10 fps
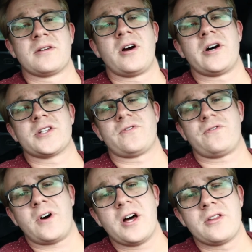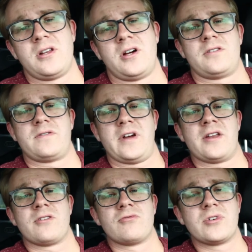God's father love
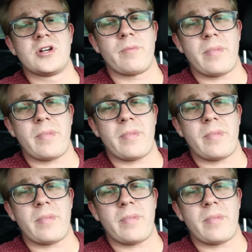and a real